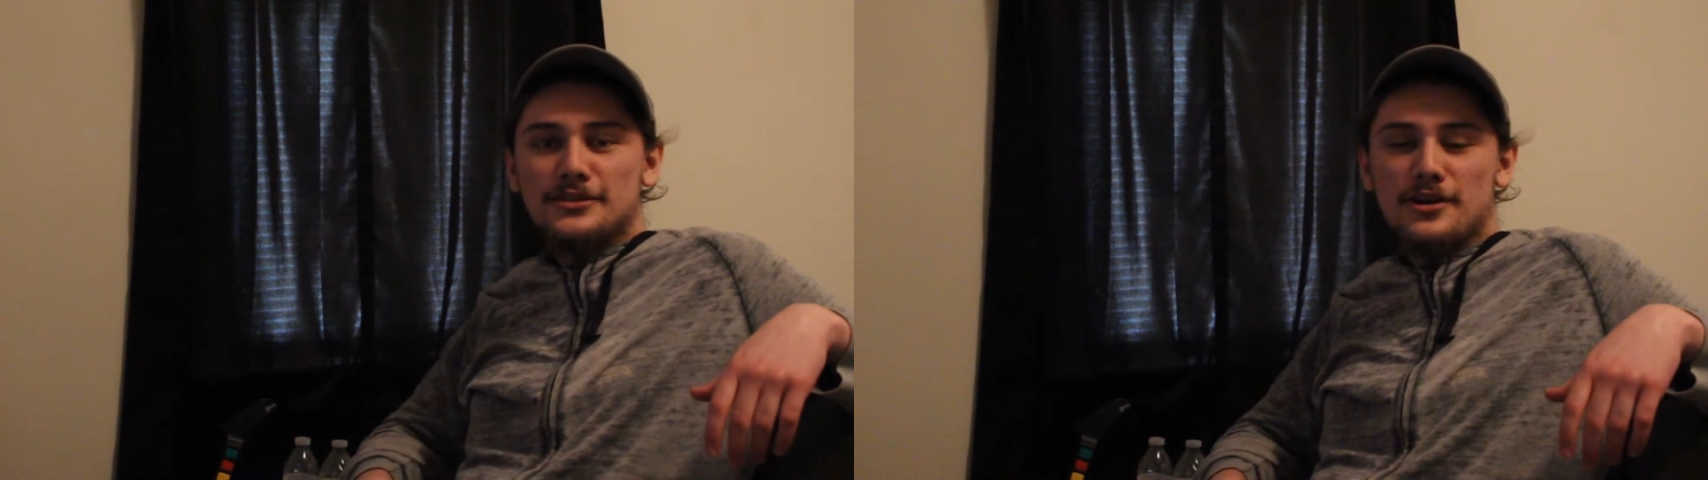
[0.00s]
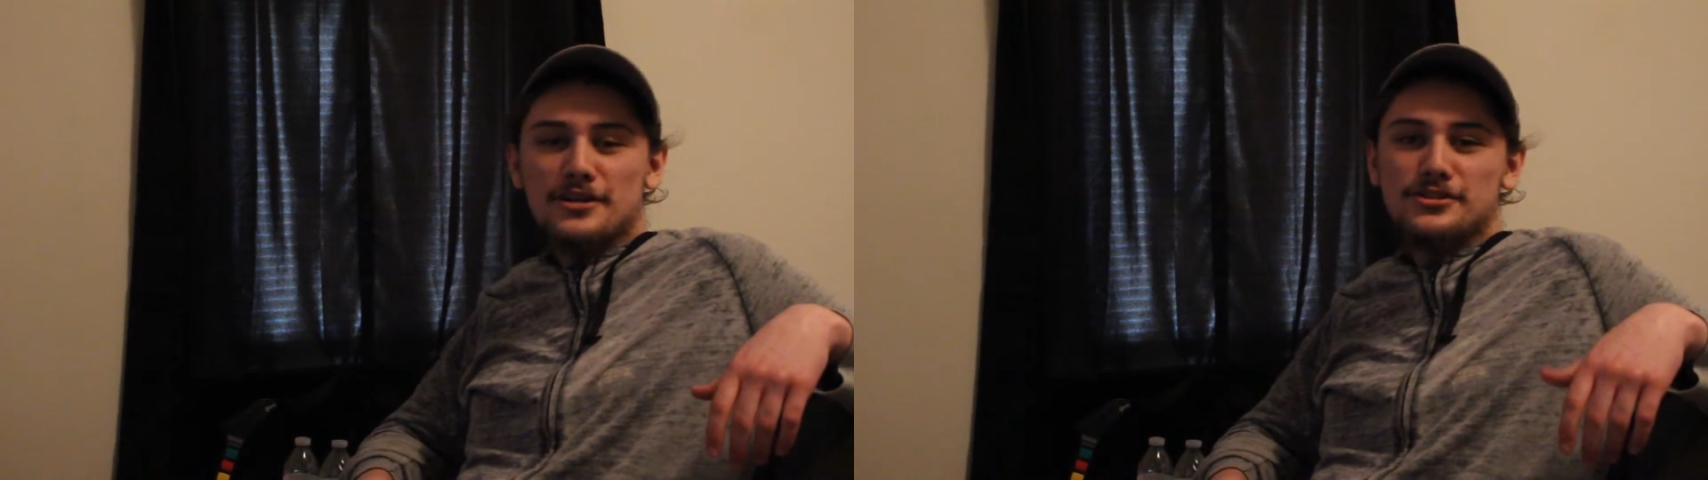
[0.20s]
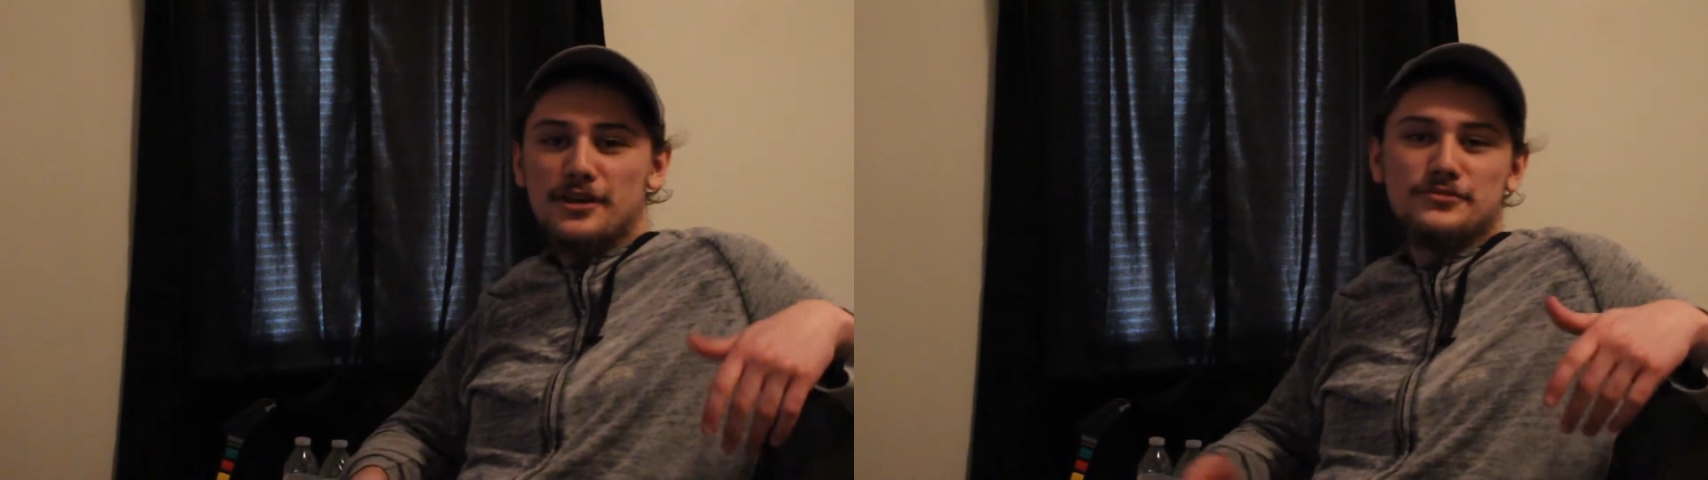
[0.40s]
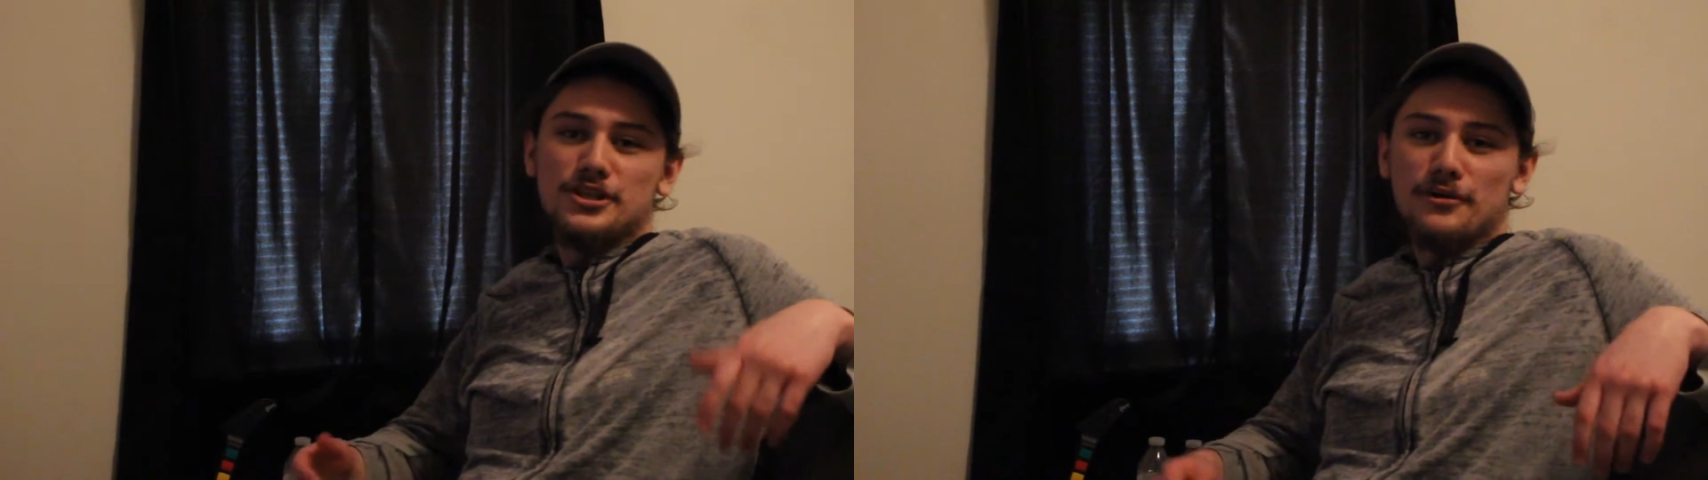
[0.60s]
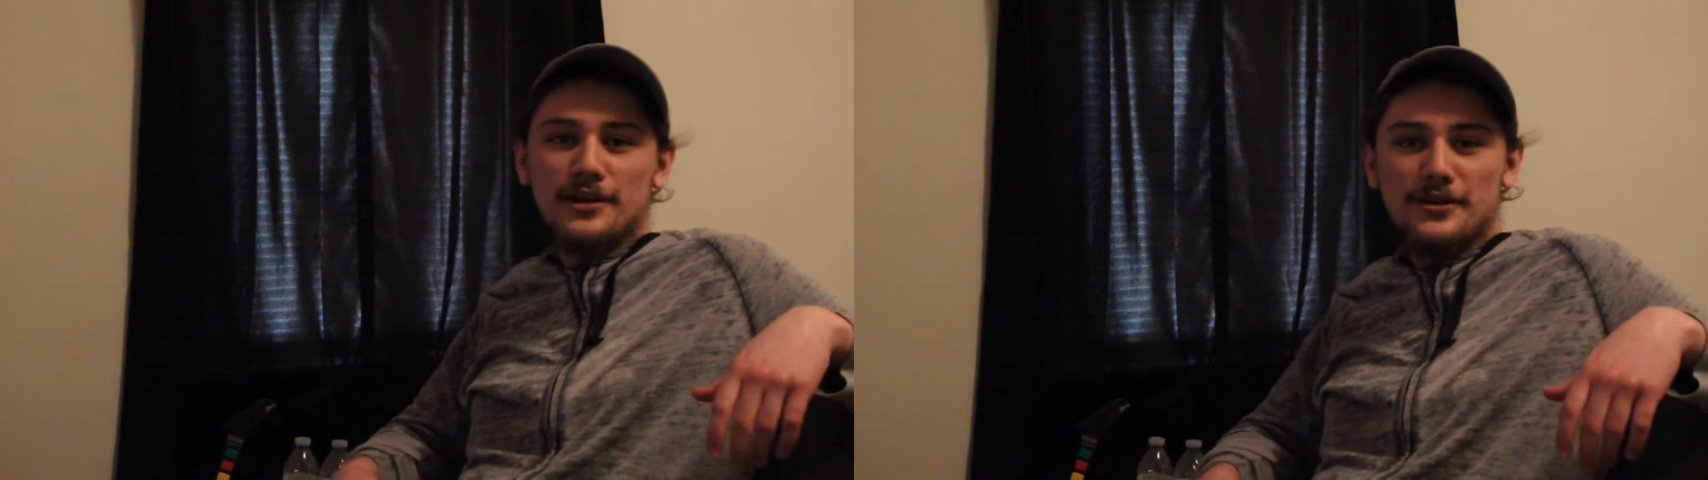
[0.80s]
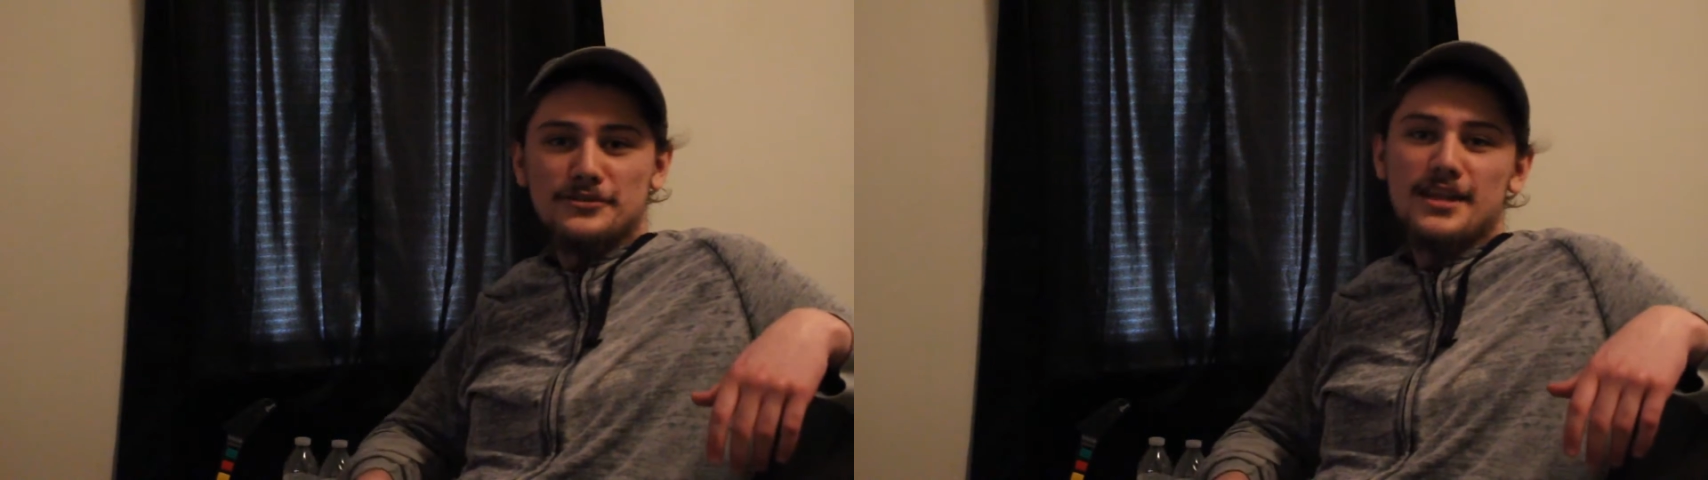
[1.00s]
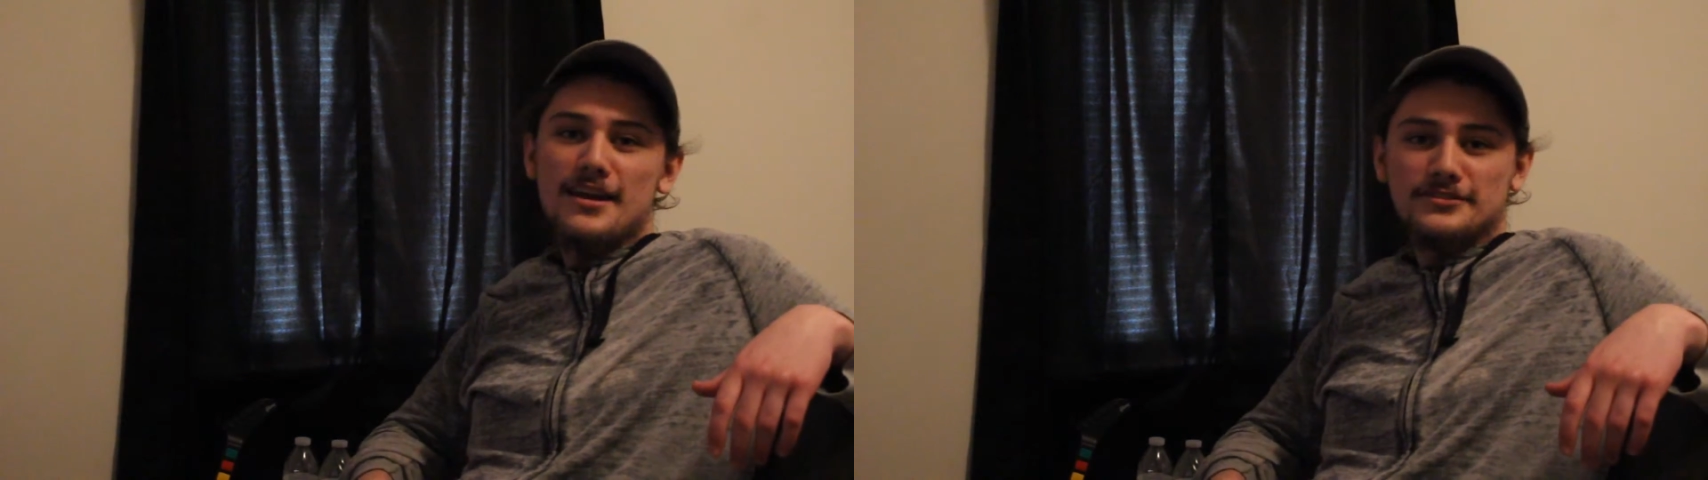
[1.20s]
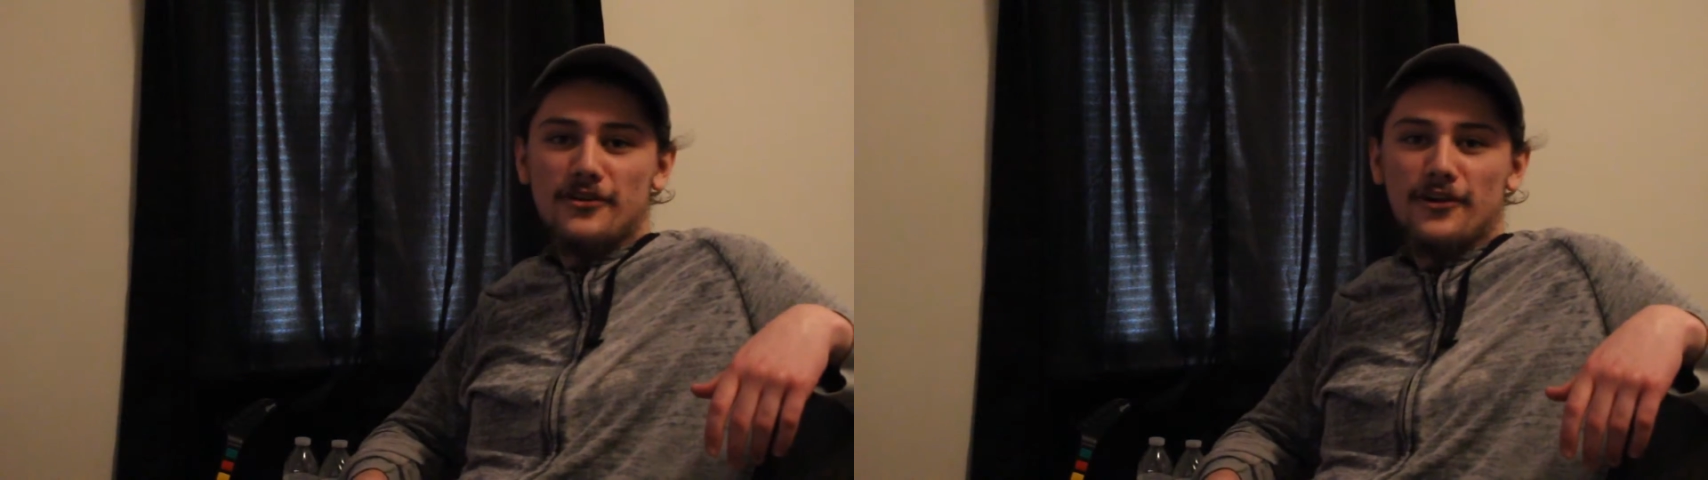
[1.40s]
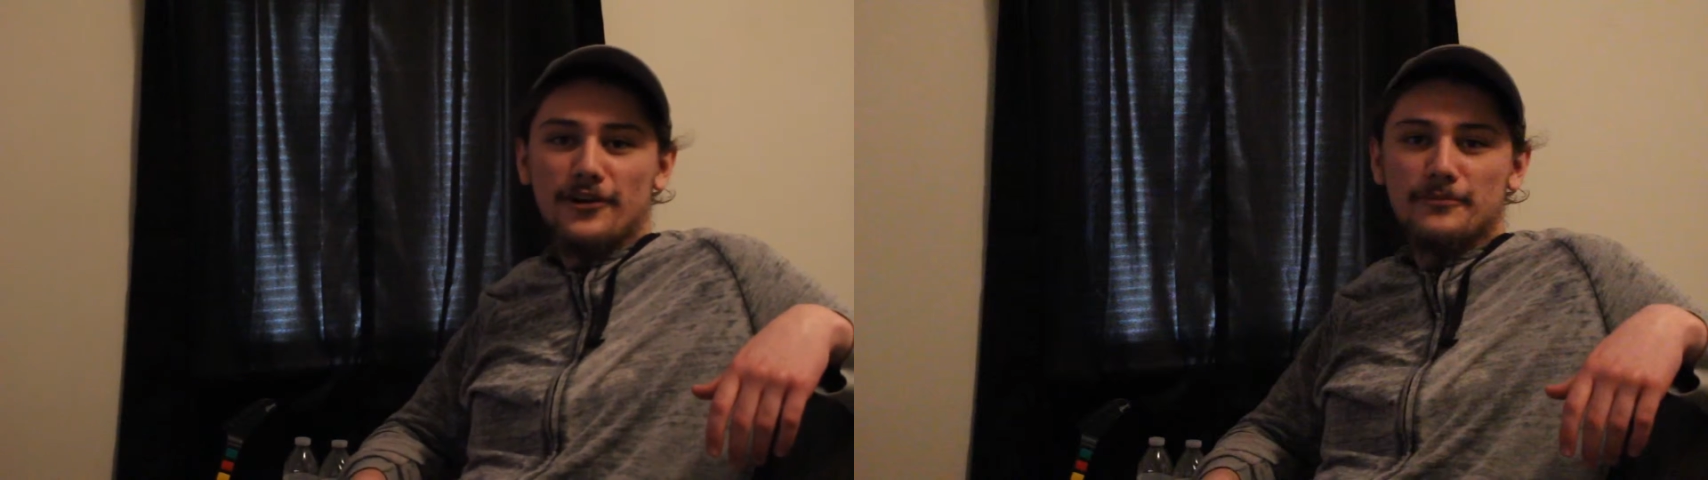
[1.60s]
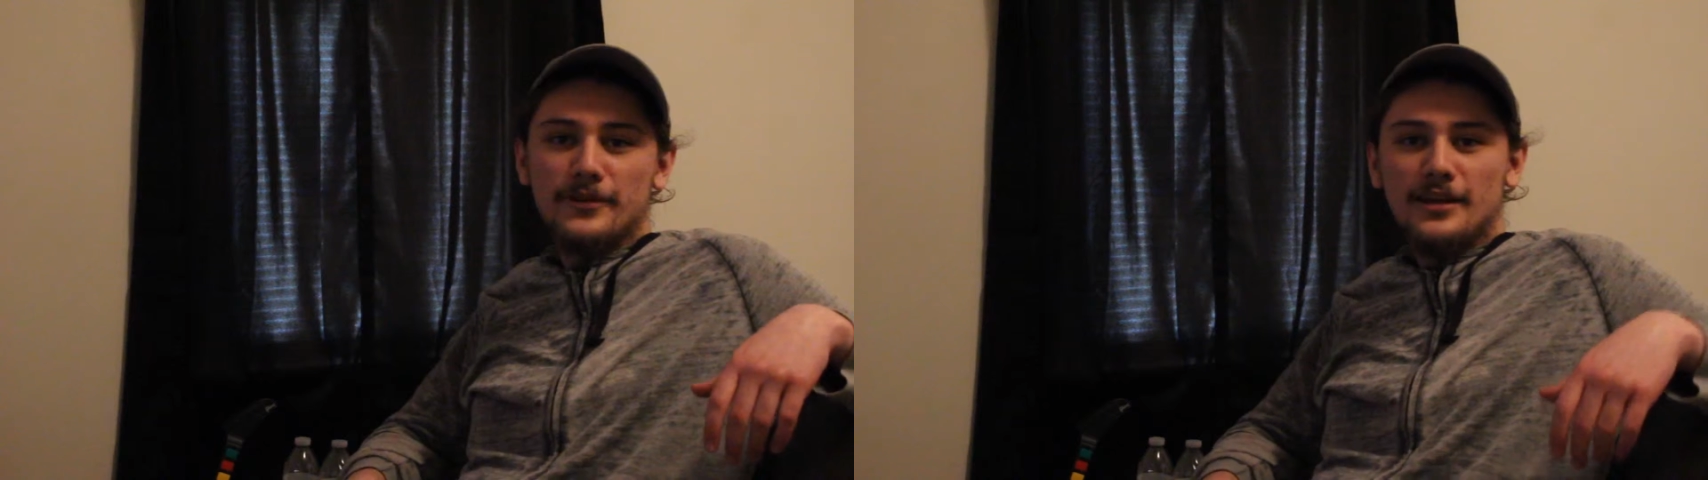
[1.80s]
trying to shove Cheerios down his
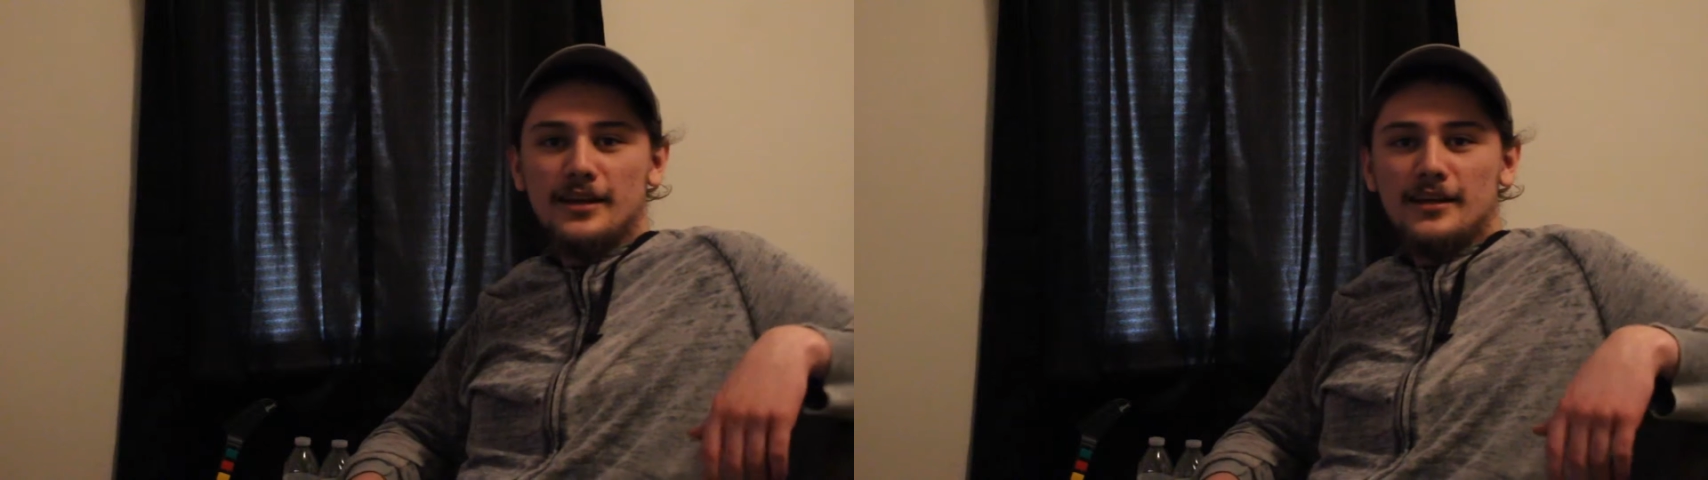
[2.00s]
arm.